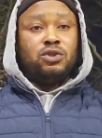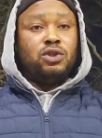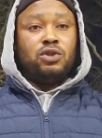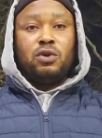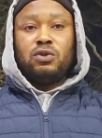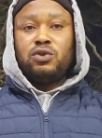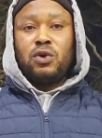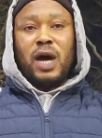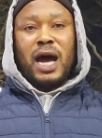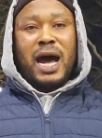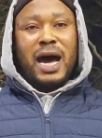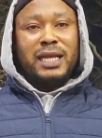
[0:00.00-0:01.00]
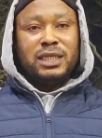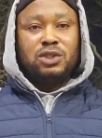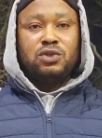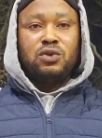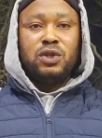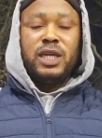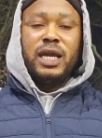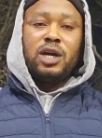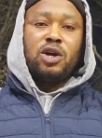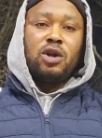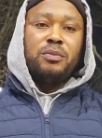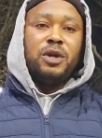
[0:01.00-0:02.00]
you know, to add to the
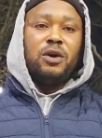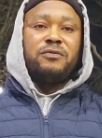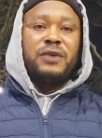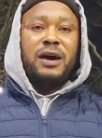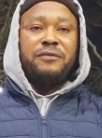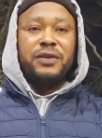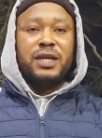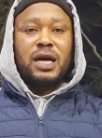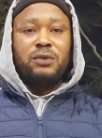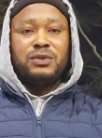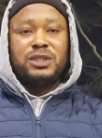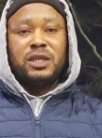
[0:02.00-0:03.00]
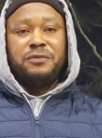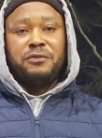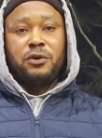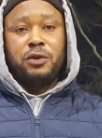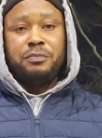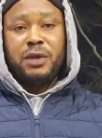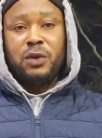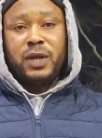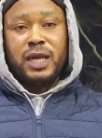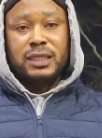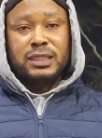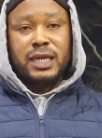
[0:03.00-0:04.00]
economy of Africa. We see Floyd
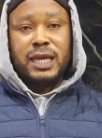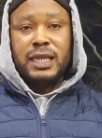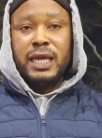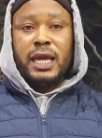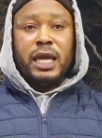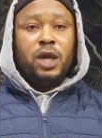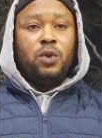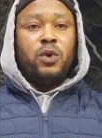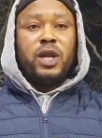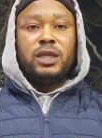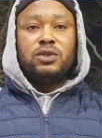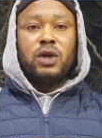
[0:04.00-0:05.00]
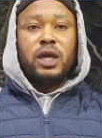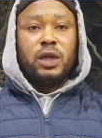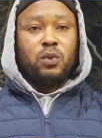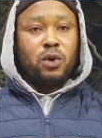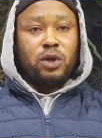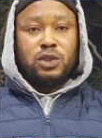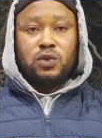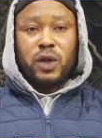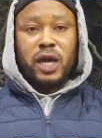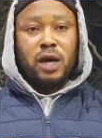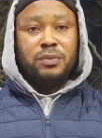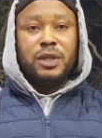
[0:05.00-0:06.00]
Mayweather said he wanted to he want to
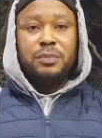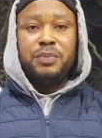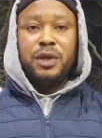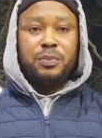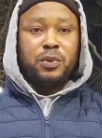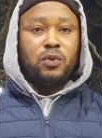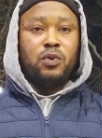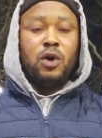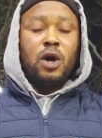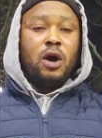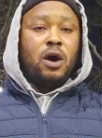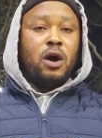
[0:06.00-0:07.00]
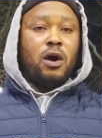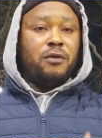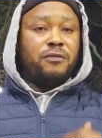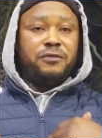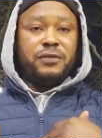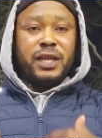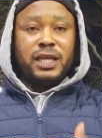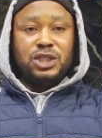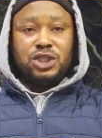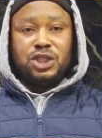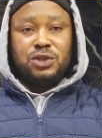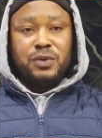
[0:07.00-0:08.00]
help the people of
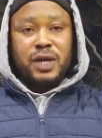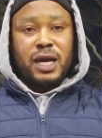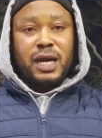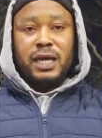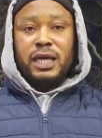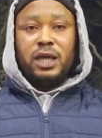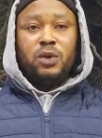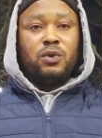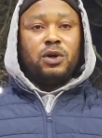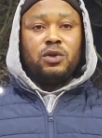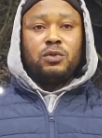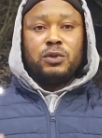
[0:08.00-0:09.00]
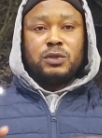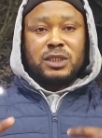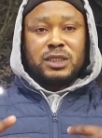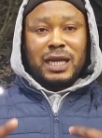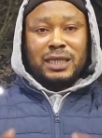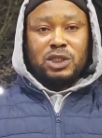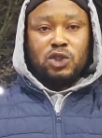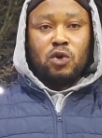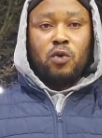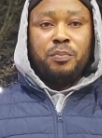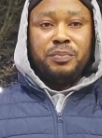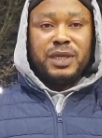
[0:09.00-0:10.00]
Nigeria you want to start his
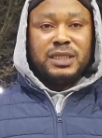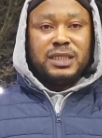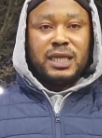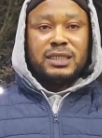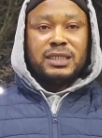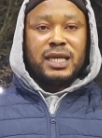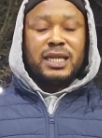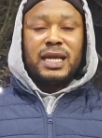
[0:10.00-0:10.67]
own business there